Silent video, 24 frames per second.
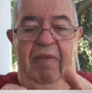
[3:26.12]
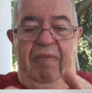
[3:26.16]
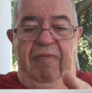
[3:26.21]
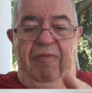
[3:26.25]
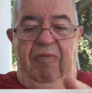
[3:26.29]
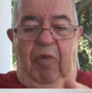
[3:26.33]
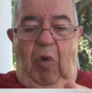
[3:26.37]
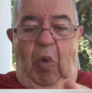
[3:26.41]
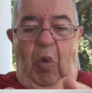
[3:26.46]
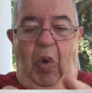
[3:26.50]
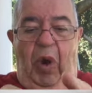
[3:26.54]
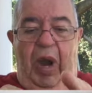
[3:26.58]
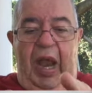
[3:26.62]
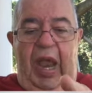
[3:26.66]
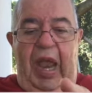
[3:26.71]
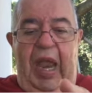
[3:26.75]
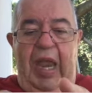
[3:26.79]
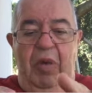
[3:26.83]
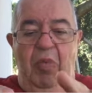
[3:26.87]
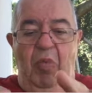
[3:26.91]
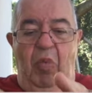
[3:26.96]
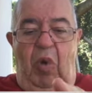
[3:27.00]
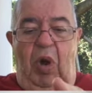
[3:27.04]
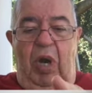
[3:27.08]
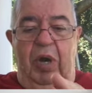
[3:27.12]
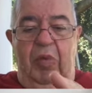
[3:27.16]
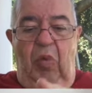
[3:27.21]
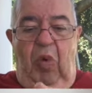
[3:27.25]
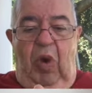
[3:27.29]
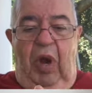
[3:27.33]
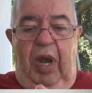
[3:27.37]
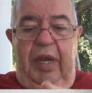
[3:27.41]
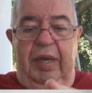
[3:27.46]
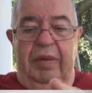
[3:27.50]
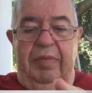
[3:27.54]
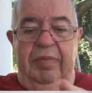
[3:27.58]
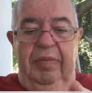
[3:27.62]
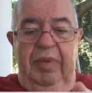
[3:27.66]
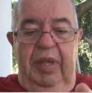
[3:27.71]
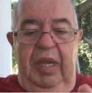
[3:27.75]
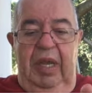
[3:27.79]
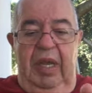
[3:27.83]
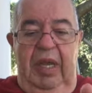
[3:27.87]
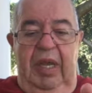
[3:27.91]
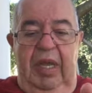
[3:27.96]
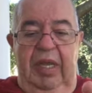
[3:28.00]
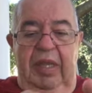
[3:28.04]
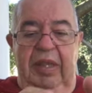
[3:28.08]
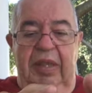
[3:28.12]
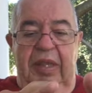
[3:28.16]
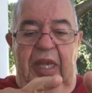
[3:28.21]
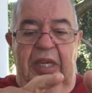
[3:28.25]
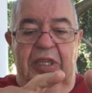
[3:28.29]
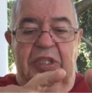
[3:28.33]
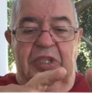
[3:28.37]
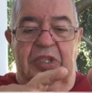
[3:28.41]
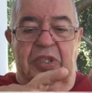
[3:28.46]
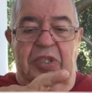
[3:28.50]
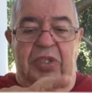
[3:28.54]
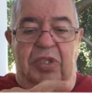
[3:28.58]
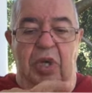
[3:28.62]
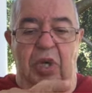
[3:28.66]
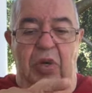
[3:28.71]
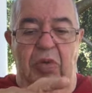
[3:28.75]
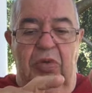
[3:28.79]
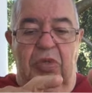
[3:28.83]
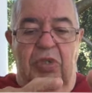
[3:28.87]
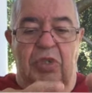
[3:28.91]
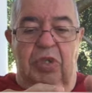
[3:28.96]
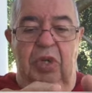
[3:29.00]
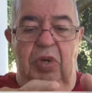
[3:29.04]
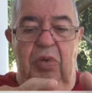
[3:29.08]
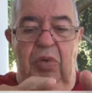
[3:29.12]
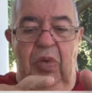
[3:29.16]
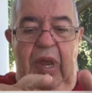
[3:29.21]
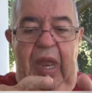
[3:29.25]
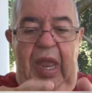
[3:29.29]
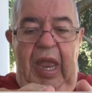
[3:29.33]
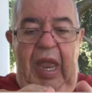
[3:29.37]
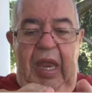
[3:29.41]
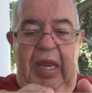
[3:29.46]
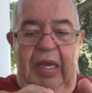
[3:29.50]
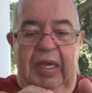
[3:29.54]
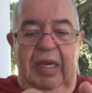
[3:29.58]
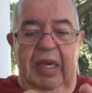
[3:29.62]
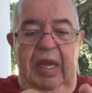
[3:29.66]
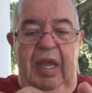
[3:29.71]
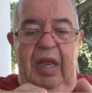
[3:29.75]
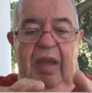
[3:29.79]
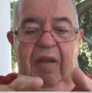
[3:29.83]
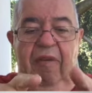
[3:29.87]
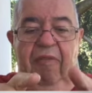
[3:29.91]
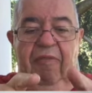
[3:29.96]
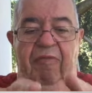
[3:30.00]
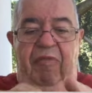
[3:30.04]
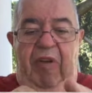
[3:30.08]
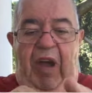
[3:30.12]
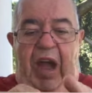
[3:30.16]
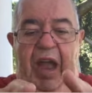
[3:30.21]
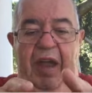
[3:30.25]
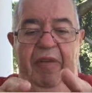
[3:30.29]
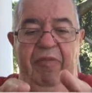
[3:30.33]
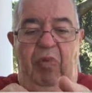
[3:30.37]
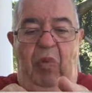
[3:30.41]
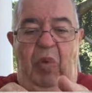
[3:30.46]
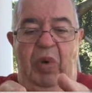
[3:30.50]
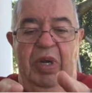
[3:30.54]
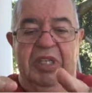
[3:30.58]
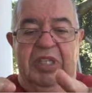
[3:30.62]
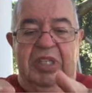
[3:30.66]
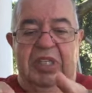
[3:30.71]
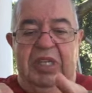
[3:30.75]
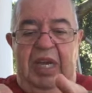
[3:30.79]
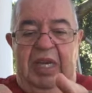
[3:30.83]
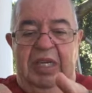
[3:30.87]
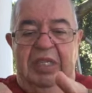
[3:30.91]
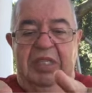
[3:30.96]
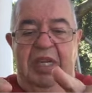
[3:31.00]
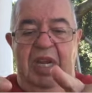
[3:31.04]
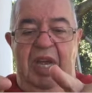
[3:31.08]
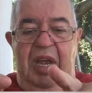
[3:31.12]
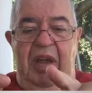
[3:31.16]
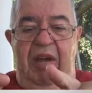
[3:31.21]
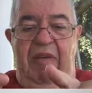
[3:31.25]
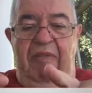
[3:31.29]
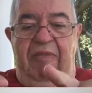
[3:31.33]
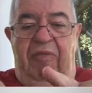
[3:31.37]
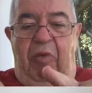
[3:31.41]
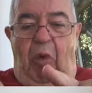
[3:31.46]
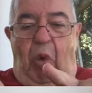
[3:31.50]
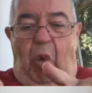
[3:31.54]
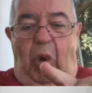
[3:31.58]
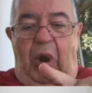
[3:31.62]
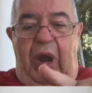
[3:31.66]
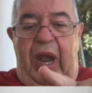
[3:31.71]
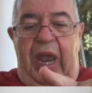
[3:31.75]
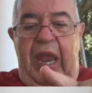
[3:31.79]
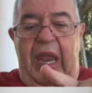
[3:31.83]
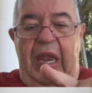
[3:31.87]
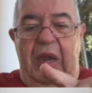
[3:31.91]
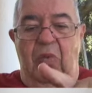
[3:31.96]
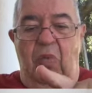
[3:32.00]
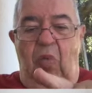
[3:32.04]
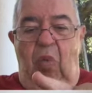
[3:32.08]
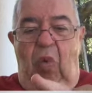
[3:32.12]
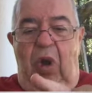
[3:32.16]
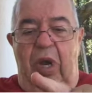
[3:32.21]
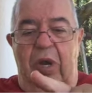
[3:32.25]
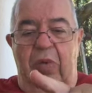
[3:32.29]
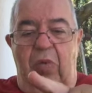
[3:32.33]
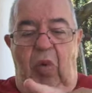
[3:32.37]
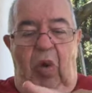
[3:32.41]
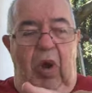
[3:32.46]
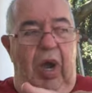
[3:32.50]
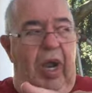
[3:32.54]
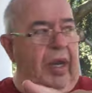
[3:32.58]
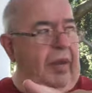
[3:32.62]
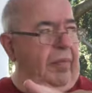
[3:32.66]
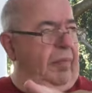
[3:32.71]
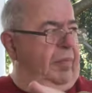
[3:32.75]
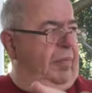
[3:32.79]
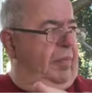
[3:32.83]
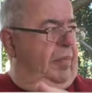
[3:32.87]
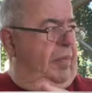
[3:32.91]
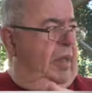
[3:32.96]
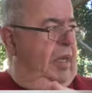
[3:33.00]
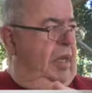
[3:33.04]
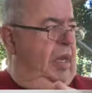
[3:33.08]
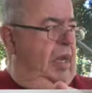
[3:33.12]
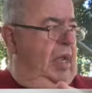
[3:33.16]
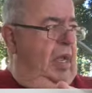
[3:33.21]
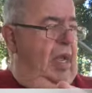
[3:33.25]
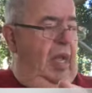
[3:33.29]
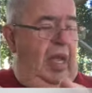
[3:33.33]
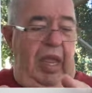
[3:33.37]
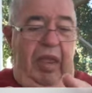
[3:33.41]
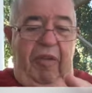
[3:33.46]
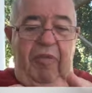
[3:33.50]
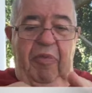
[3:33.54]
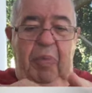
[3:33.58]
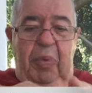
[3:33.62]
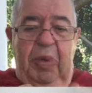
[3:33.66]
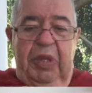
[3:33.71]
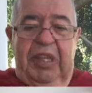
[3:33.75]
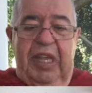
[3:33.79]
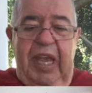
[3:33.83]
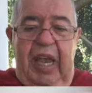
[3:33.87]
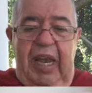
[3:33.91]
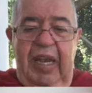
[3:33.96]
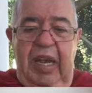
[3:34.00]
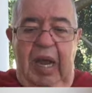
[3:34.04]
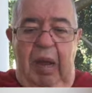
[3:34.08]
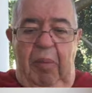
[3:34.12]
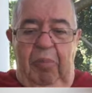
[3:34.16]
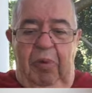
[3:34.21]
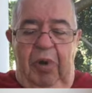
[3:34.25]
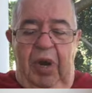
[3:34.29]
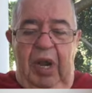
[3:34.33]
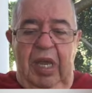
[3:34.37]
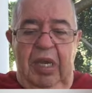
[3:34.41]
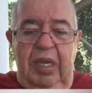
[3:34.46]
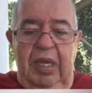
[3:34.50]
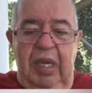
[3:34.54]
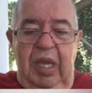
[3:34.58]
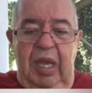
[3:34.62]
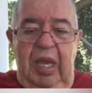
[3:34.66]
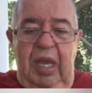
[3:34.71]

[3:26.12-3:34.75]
4811. That's 228 516 4811. If you put that number in,